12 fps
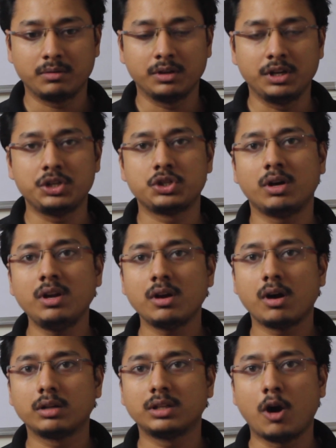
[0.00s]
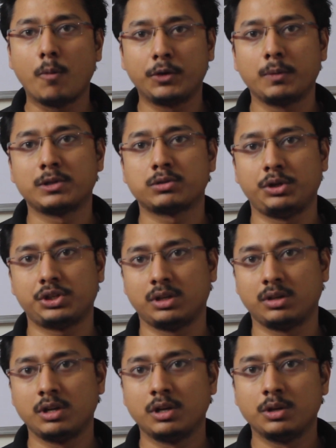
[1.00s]
reach the optimal
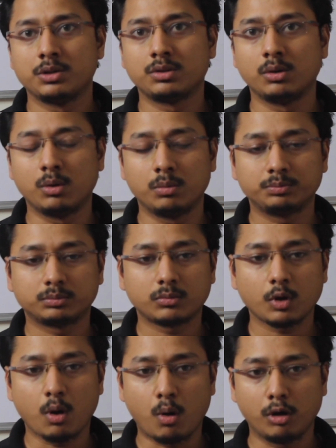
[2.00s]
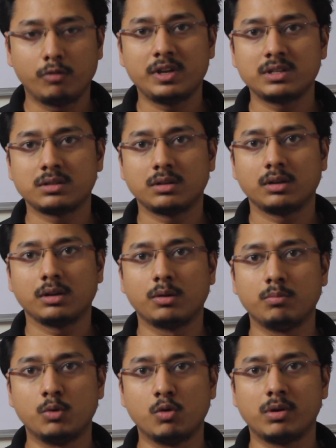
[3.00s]
solution. So always
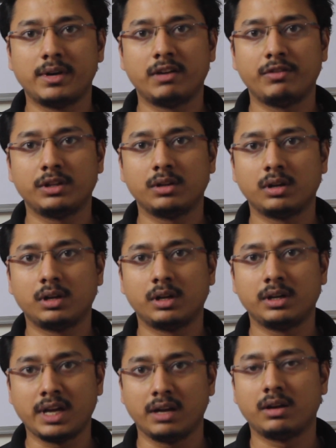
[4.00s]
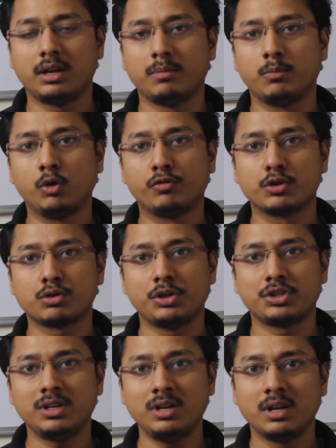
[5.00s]
move ahead with brute force
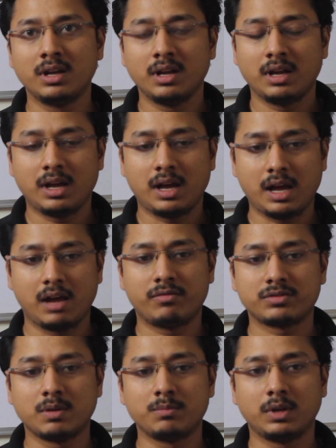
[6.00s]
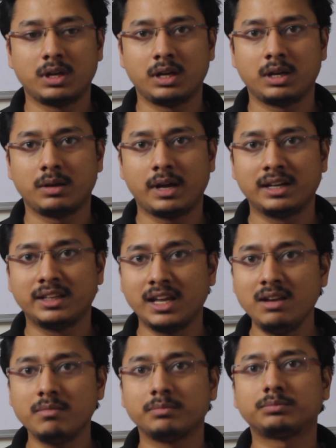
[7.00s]
solution, have some and
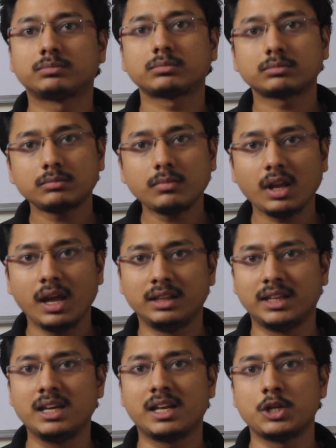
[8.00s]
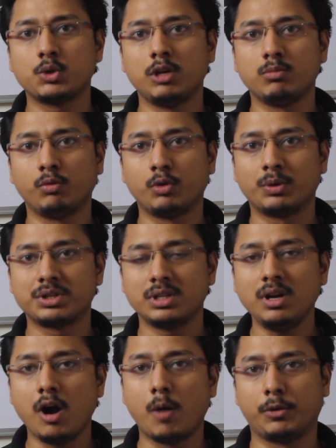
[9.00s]
then gradually move towards
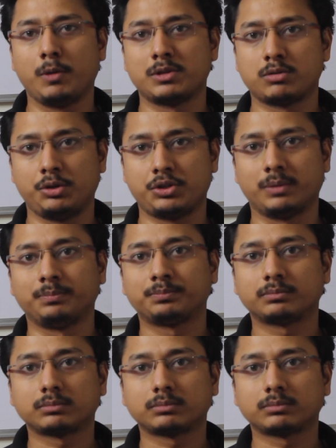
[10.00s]
the optimal solution.